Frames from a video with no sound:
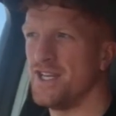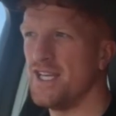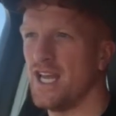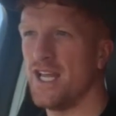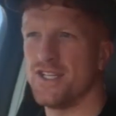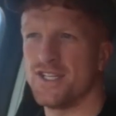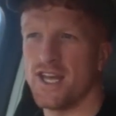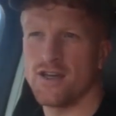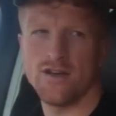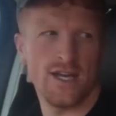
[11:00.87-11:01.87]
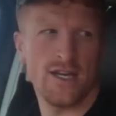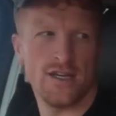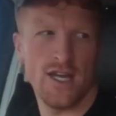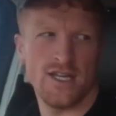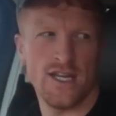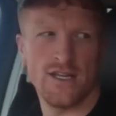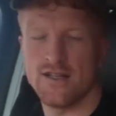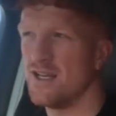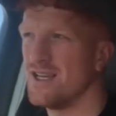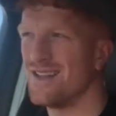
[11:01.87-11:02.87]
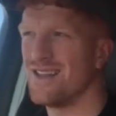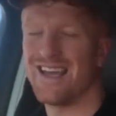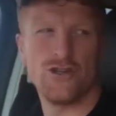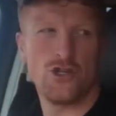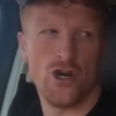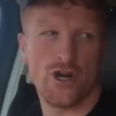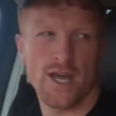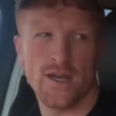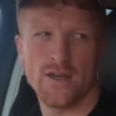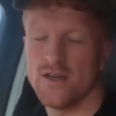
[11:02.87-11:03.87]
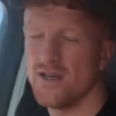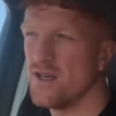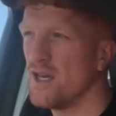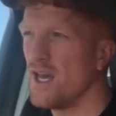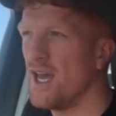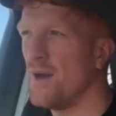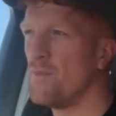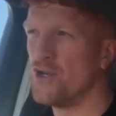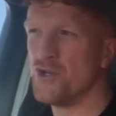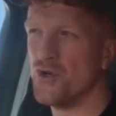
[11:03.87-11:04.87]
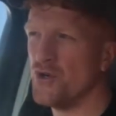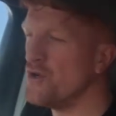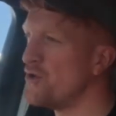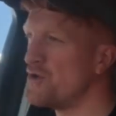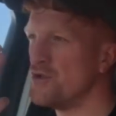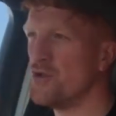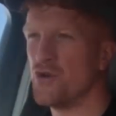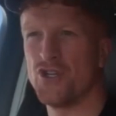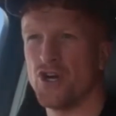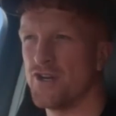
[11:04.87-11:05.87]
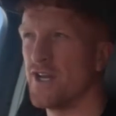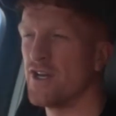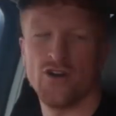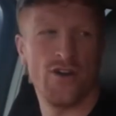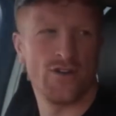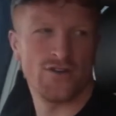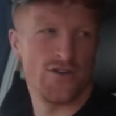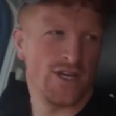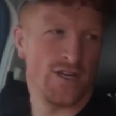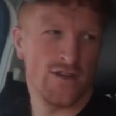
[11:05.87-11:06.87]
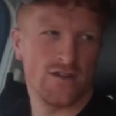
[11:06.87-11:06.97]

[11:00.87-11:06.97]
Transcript: the knee and cycling and then yeah. light jogging, um, but no no turning or like